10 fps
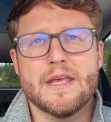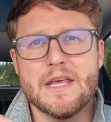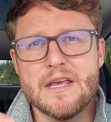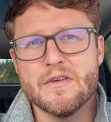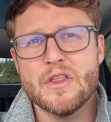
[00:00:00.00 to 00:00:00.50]

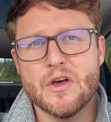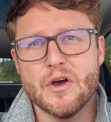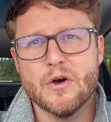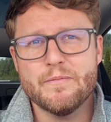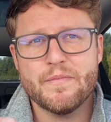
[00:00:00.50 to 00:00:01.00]
Even
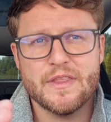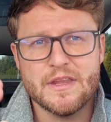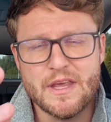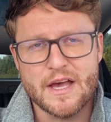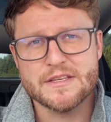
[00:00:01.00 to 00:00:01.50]
though,
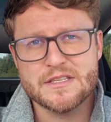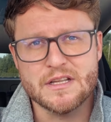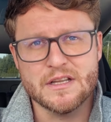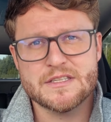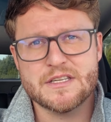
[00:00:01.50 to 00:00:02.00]
yes,
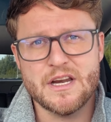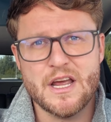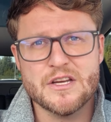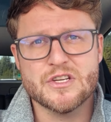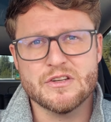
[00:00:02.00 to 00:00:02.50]
the listing
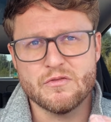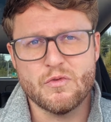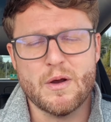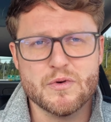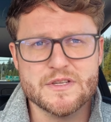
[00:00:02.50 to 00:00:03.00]
agent
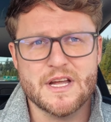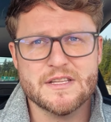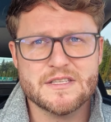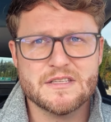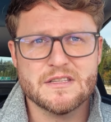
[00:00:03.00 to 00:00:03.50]

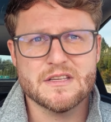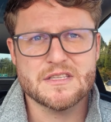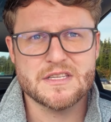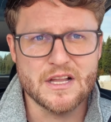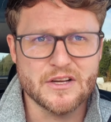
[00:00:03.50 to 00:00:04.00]
represents the
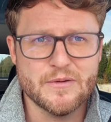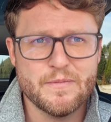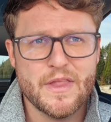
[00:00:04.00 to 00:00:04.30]
seller,